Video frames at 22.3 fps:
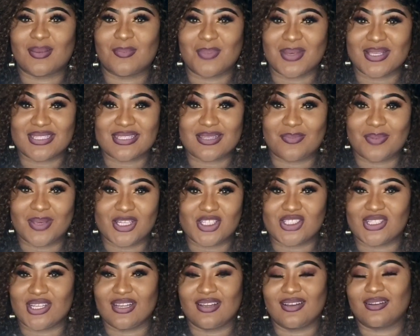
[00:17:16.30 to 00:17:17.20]

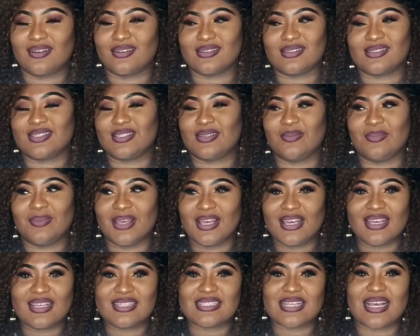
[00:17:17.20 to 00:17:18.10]
BCBG, because to
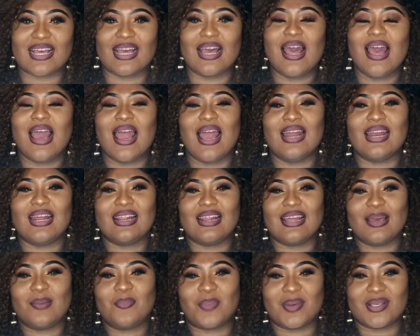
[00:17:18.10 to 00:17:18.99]
me it's like, and I
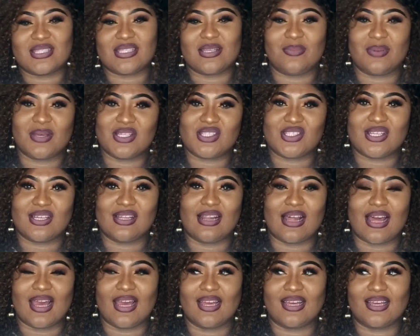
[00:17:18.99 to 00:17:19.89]
like BCBG
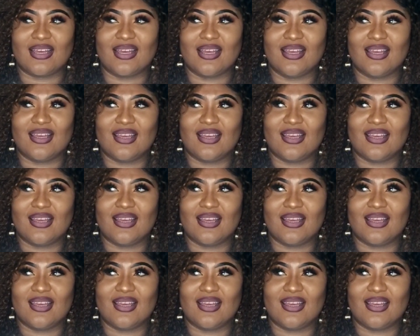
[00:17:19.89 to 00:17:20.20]
like,